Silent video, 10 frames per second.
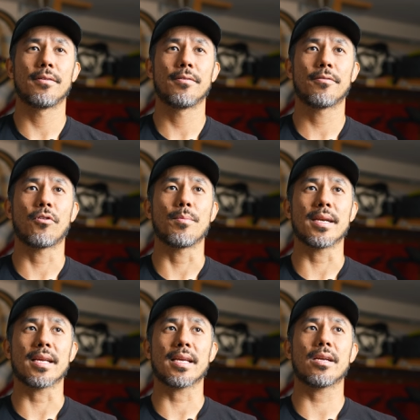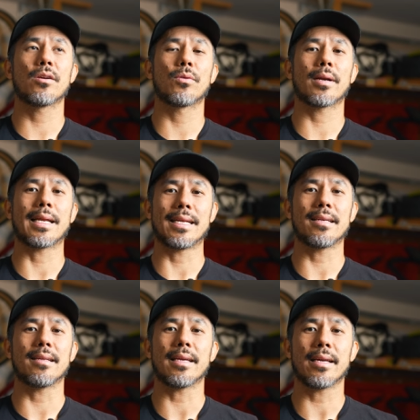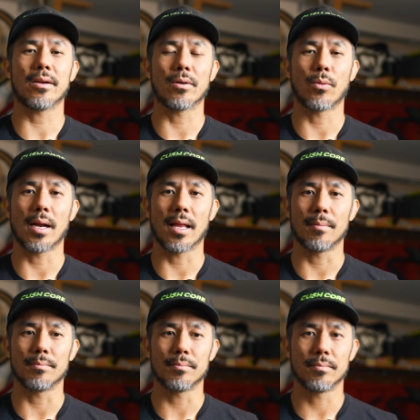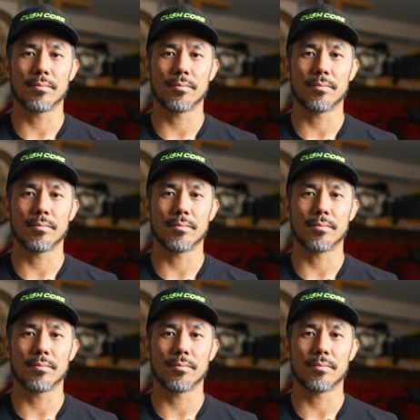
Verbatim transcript: for me to hear what I need to hear while I'm